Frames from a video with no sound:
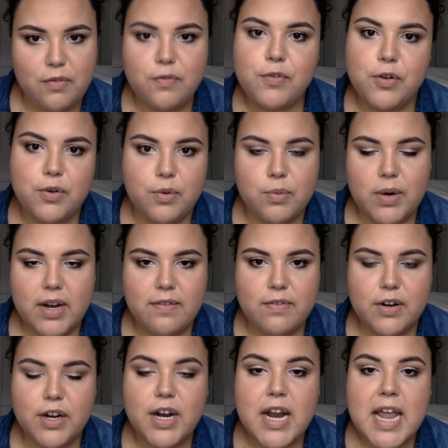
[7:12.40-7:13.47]
food or
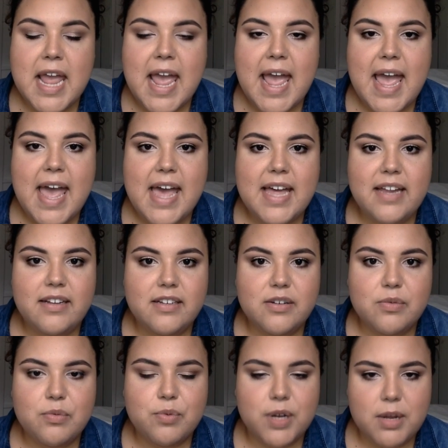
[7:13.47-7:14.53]
whatever, and
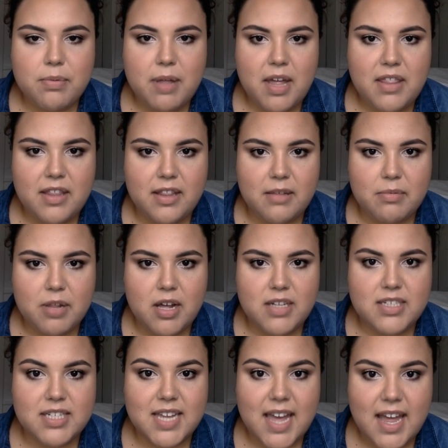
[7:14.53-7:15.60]
reapply the lip
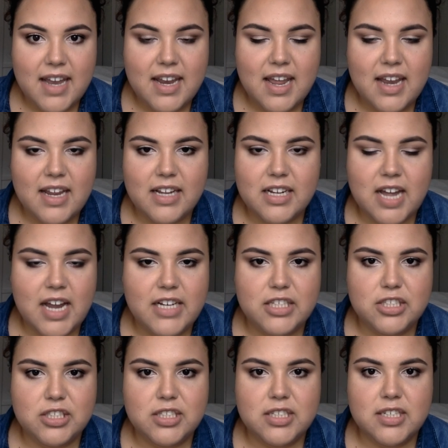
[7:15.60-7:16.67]
gloss again, and it kind of
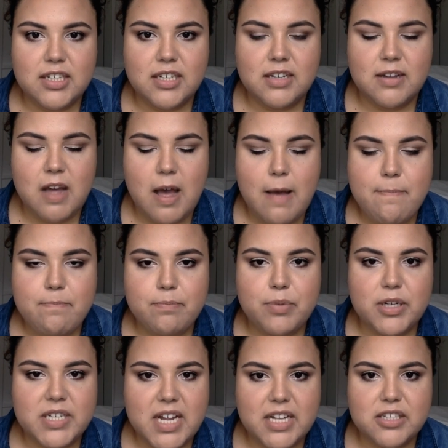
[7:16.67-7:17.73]
just
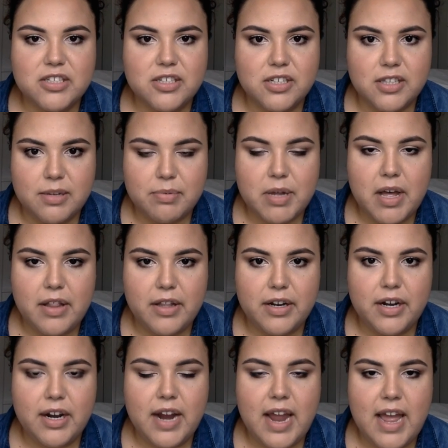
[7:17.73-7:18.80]
protects your lip
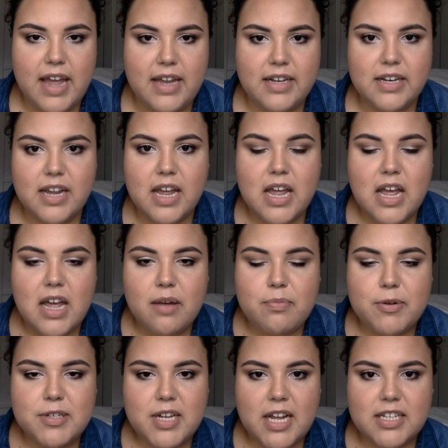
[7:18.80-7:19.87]
color and
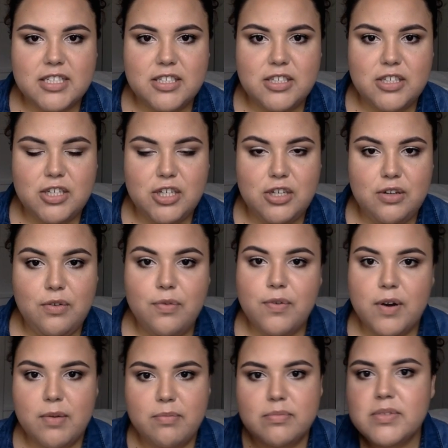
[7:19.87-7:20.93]
protects you
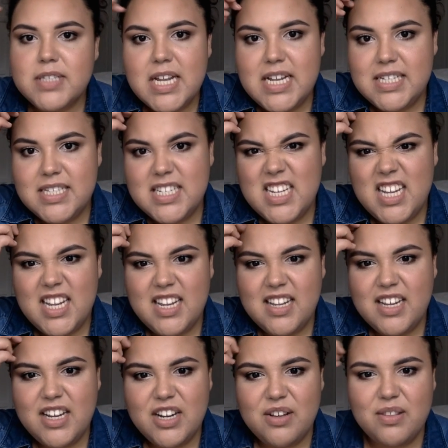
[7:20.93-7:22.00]
from tasting
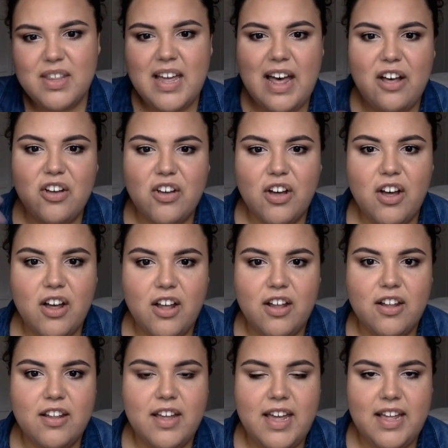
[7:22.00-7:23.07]
the
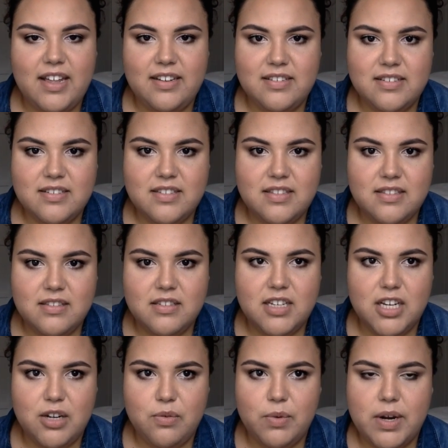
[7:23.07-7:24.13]
alcohol and
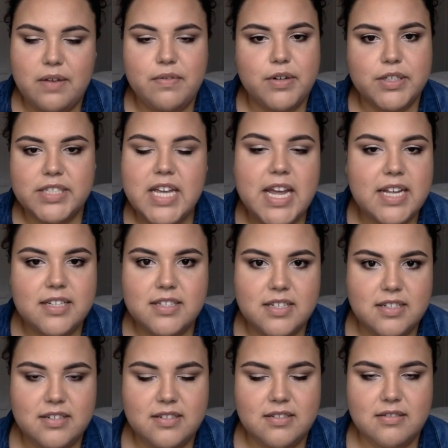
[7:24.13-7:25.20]
whatever taste
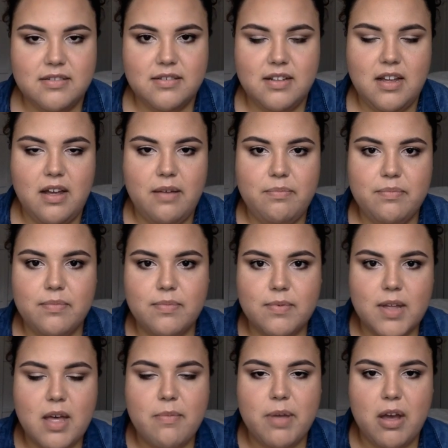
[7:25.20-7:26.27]
is
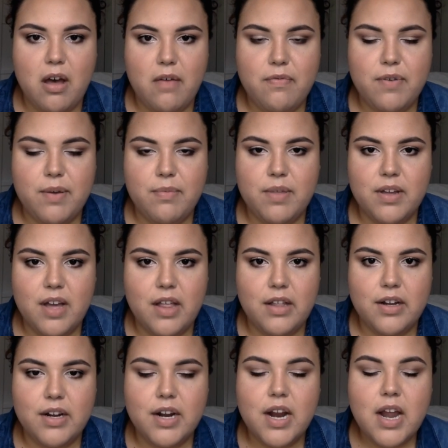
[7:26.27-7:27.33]
coming off from the color.